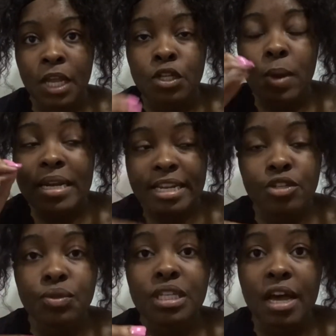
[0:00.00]
So I need
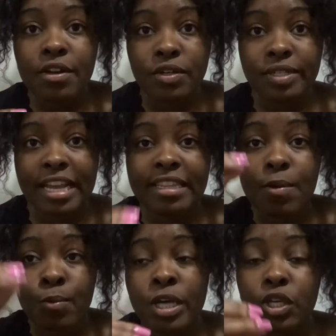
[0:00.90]
you to understand
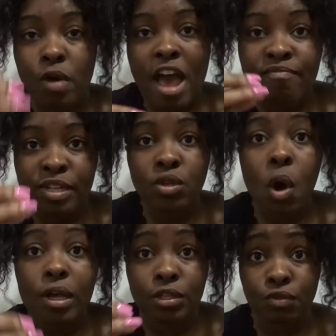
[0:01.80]
that what you have been
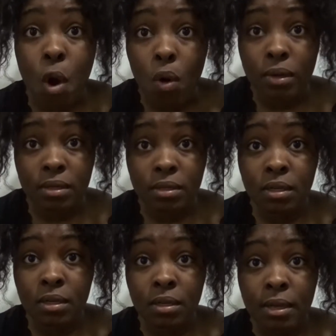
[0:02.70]
taught is wrong.
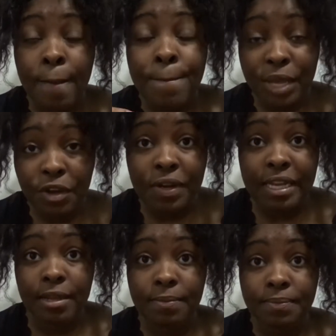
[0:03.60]
Period